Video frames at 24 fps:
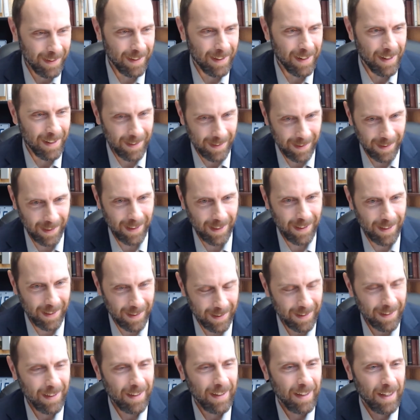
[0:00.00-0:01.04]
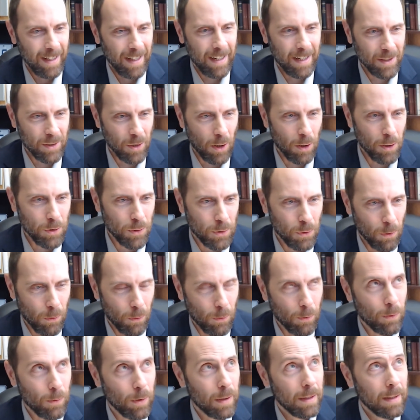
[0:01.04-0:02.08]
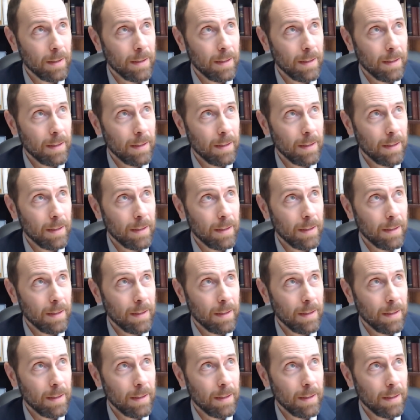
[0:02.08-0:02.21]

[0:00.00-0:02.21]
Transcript: And indeed, it is also